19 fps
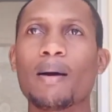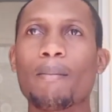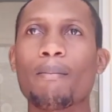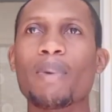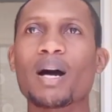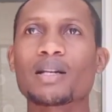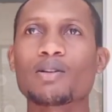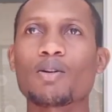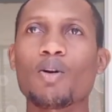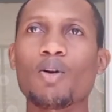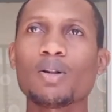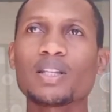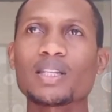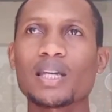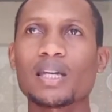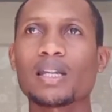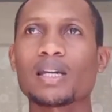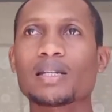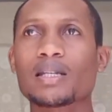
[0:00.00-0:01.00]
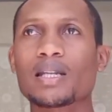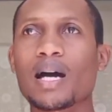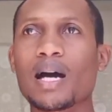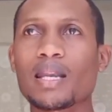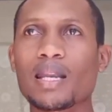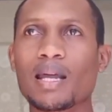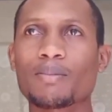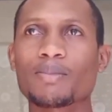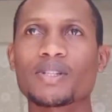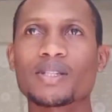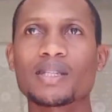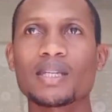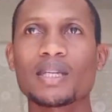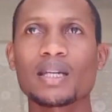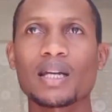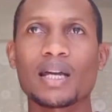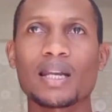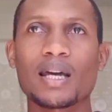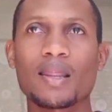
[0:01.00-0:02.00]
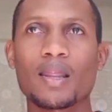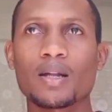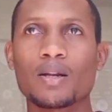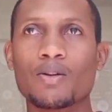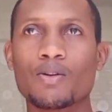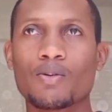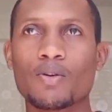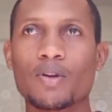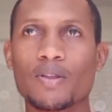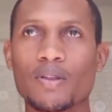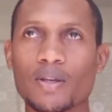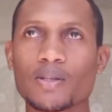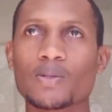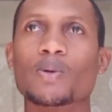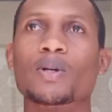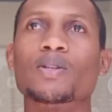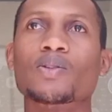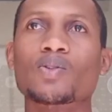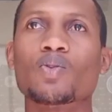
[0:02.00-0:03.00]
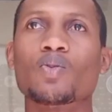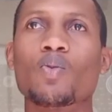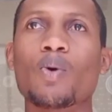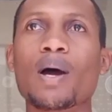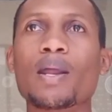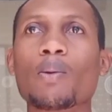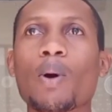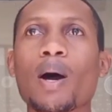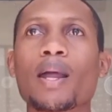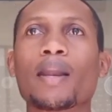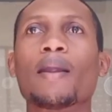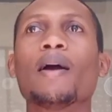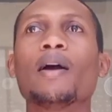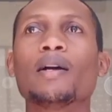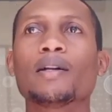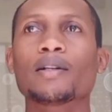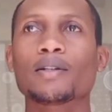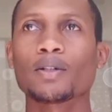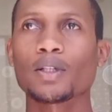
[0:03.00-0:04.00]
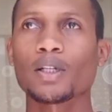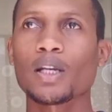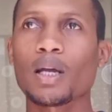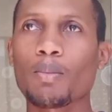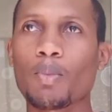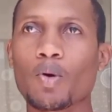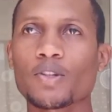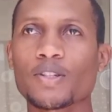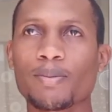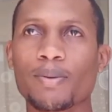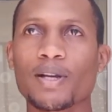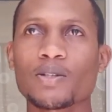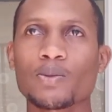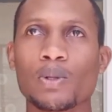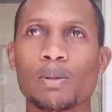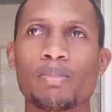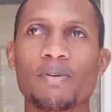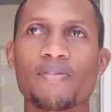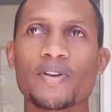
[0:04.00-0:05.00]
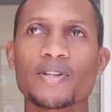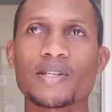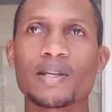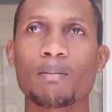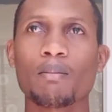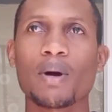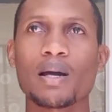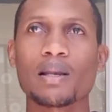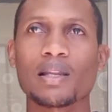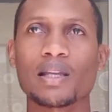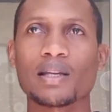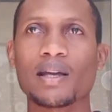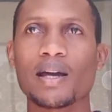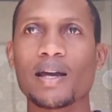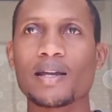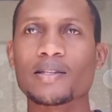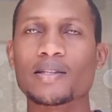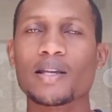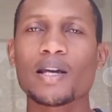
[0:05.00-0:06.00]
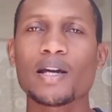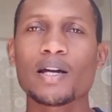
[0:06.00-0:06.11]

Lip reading: But all said and done, I'm seeing another draw in this one. So 1-1. Tottenham Hotspurs will be facing Burnley, guys.